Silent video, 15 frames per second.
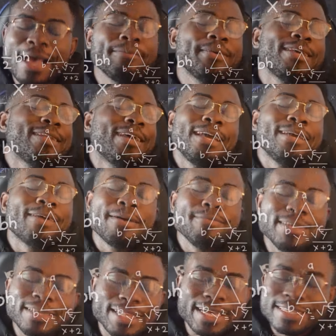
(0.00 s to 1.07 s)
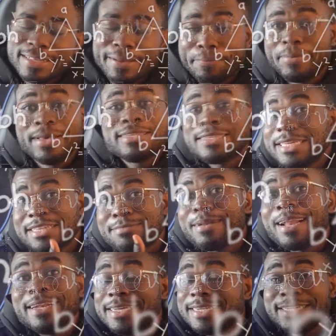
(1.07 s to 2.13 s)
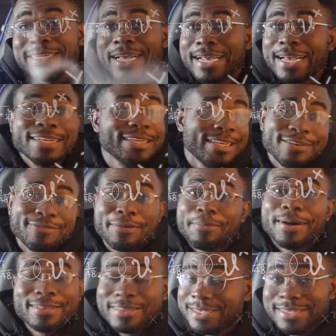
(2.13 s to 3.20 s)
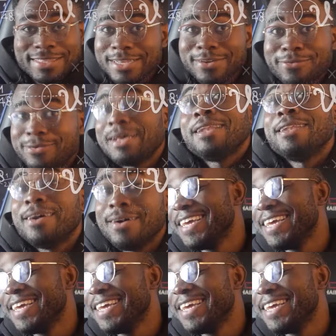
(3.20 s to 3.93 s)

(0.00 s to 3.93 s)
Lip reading: mean, that's the best explanation I can give about this thing right now.